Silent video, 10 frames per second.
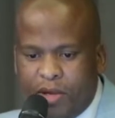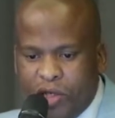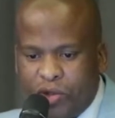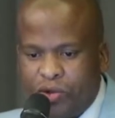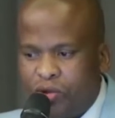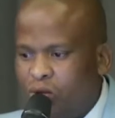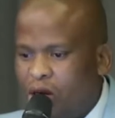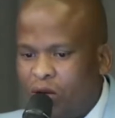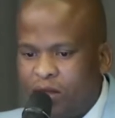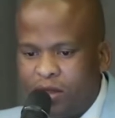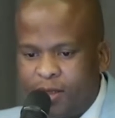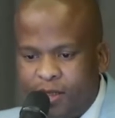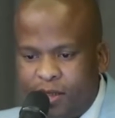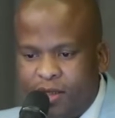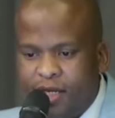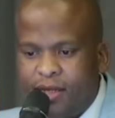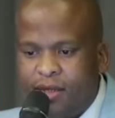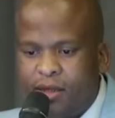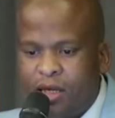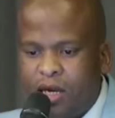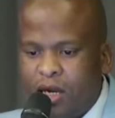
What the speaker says: issues to our citizens,